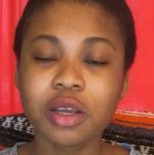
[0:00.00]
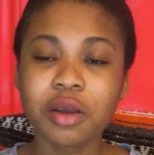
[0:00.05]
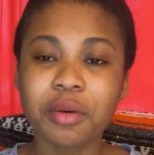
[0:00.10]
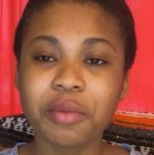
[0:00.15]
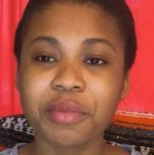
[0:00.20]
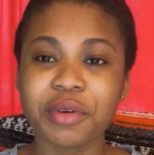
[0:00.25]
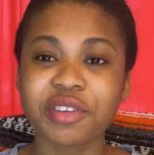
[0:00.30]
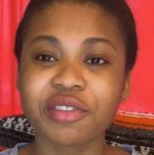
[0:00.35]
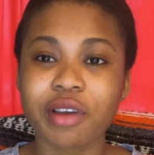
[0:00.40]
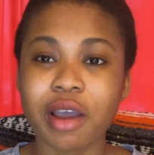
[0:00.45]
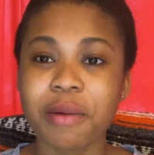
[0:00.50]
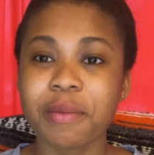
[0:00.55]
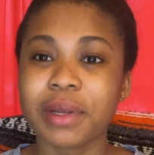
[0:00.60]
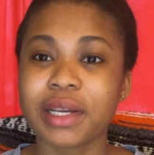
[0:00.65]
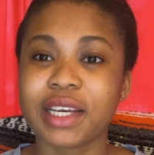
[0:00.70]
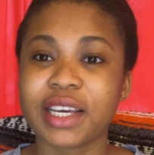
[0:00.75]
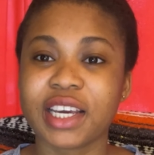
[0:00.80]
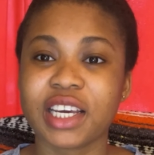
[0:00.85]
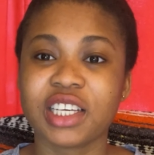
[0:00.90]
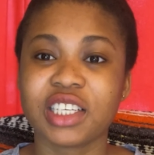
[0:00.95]
Prescribed
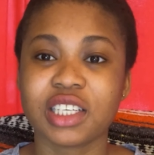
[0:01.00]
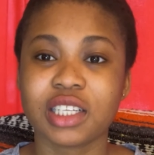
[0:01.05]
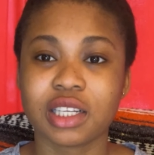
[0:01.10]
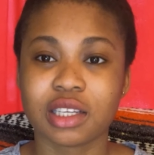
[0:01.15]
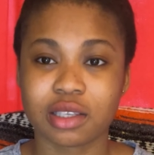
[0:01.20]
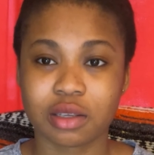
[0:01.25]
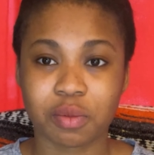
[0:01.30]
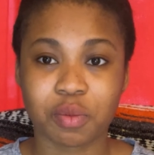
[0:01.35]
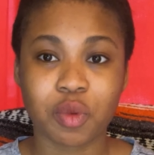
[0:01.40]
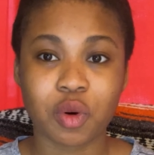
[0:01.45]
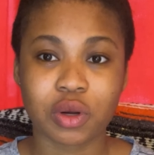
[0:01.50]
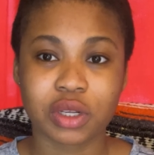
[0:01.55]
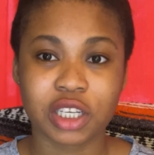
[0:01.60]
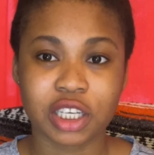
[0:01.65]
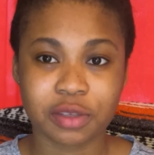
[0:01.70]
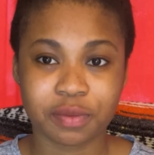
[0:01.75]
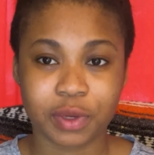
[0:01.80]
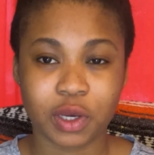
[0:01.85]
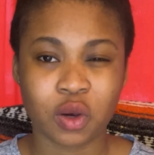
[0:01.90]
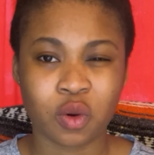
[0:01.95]
medication is
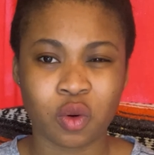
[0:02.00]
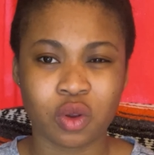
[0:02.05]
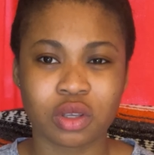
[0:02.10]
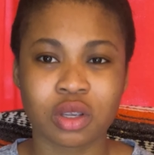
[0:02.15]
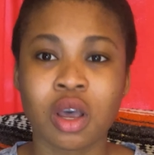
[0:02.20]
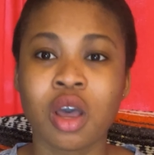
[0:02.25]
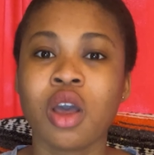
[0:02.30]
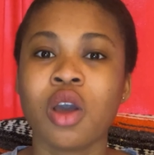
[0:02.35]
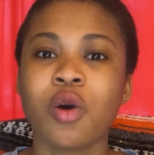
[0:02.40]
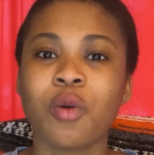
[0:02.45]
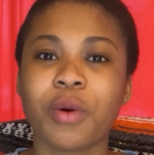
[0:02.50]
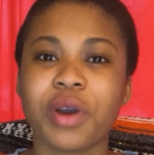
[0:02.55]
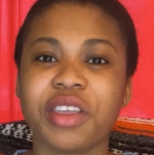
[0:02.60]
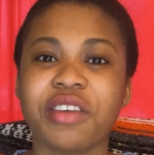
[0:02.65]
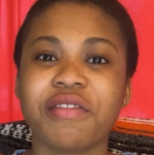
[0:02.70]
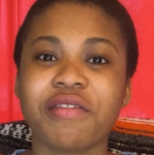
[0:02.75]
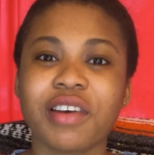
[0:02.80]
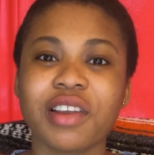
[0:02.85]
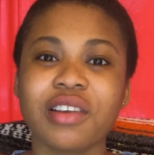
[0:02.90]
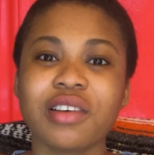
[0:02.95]
important because when you
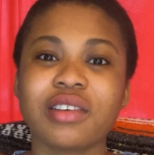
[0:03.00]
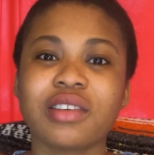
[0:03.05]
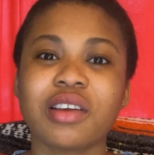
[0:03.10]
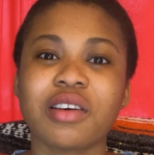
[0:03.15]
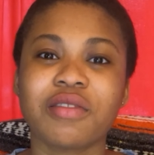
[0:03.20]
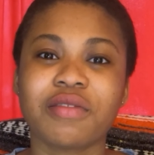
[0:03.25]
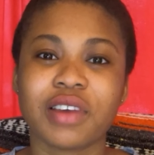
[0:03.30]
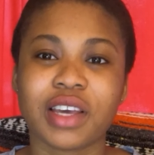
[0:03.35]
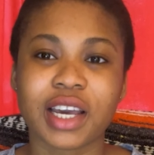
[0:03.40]
find yourself in